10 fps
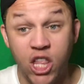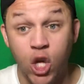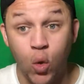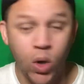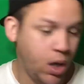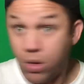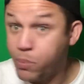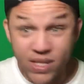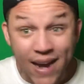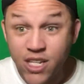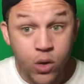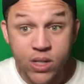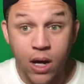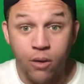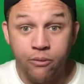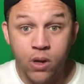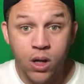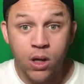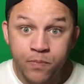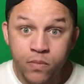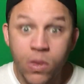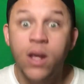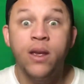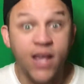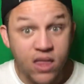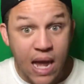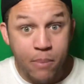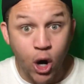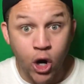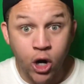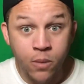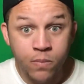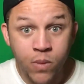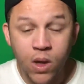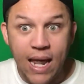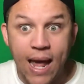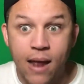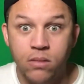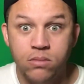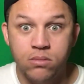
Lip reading: you. Protect yourself. Get that burner. Get it.